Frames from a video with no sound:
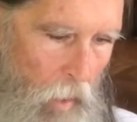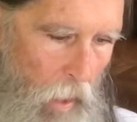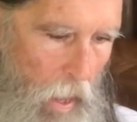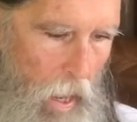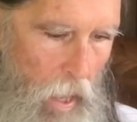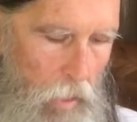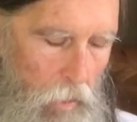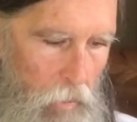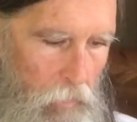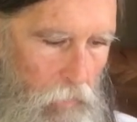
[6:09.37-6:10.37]
And
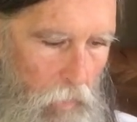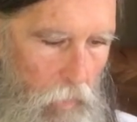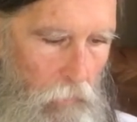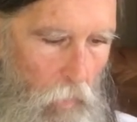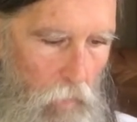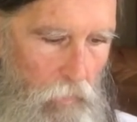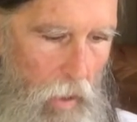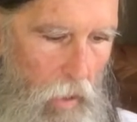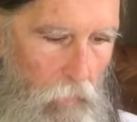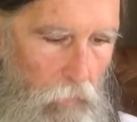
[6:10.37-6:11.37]
it's uh, it starts
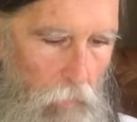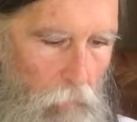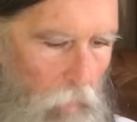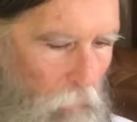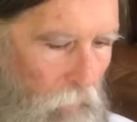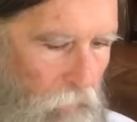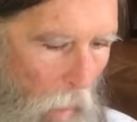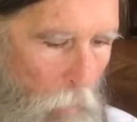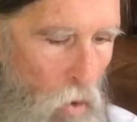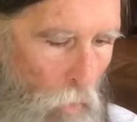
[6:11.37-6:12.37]
out
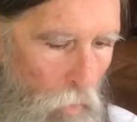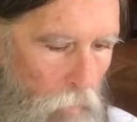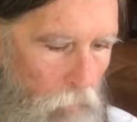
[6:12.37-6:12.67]
Samu